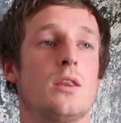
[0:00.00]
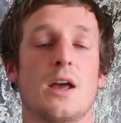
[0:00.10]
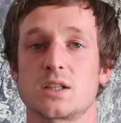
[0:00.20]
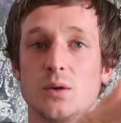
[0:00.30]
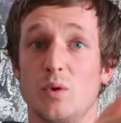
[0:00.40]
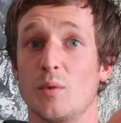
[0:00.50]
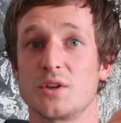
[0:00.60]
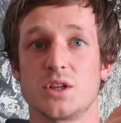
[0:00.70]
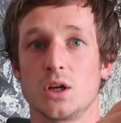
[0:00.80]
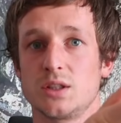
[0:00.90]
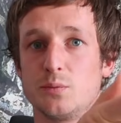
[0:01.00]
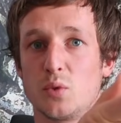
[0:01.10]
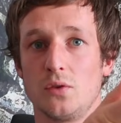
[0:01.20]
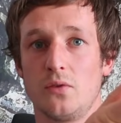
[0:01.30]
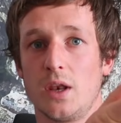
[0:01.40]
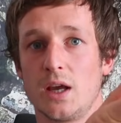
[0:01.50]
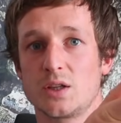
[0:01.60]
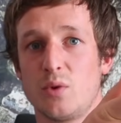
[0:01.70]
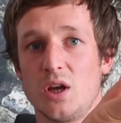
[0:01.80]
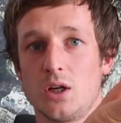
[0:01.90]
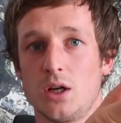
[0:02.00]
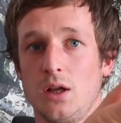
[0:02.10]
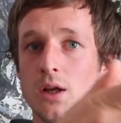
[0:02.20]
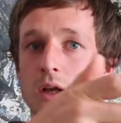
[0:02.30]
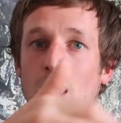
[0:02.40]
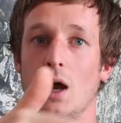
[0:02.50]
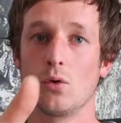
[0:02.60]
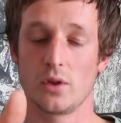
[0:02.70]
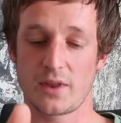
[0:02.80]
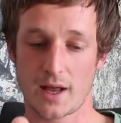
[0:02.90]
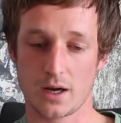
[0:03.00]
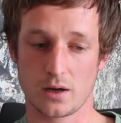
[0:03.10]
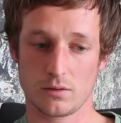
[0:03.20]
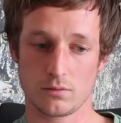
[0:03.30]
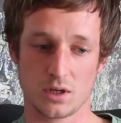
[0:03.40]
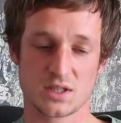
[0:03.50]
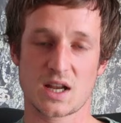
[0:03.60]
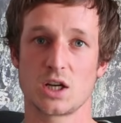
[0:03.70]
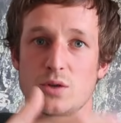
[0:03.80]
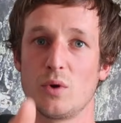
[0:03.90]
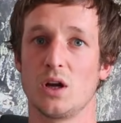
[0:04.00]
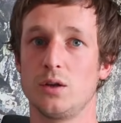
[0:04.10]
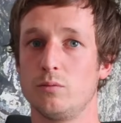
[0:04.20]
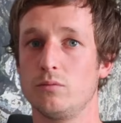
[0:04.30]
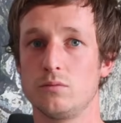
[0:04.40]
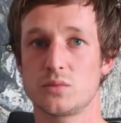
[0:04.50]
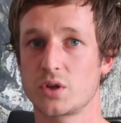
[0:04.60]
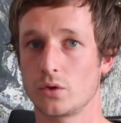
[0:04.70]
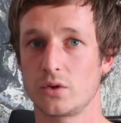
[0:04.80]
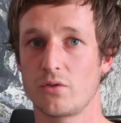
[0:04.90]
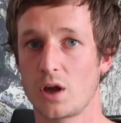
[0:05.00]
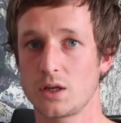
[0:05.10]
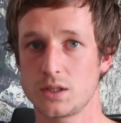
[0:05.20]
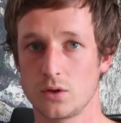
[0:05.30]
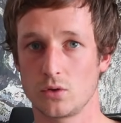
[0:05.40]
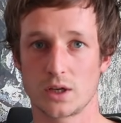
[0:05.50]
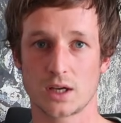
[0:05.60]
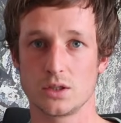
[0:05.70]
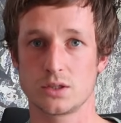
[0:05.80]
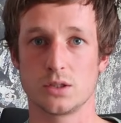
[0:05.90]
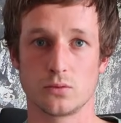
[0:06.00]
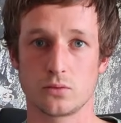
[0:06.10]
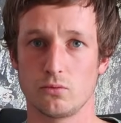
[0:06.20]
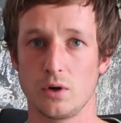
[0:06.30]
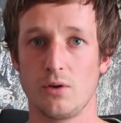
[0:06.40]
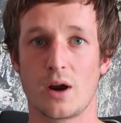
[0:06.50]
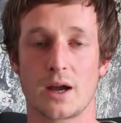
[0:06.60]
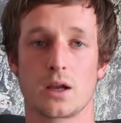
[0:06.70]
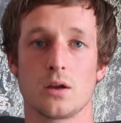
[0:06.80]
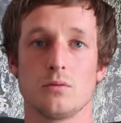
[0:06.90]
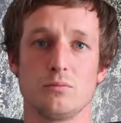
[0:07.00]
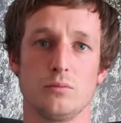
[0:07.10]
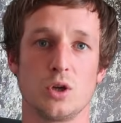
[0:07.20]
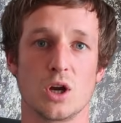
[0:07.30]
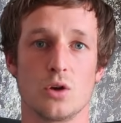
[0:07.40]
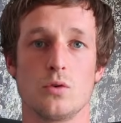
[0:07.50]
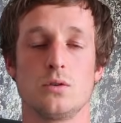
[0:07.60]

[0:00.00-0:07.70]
That's going to be my starting point for the next pitch. I will then attach my solo device and all that kind of stuff, re-rack, and go.